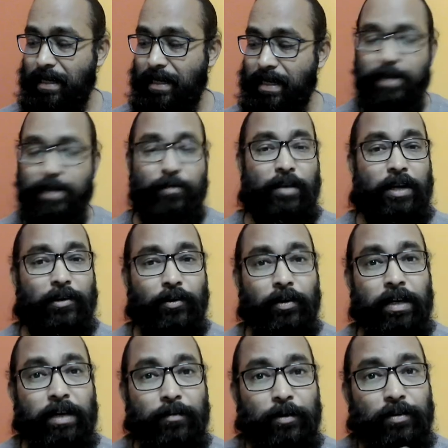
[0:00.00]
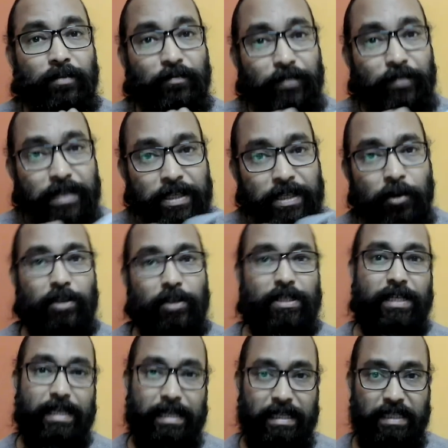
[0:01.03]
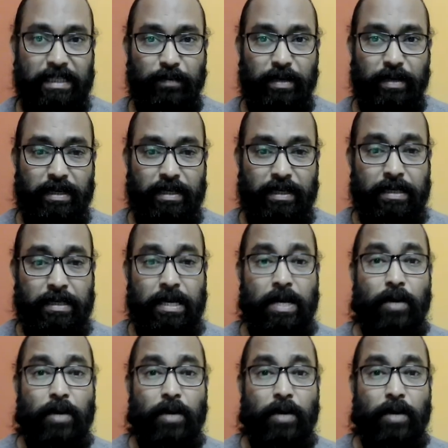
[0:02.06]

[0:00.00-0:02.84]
Here we are talking about the physiological experience,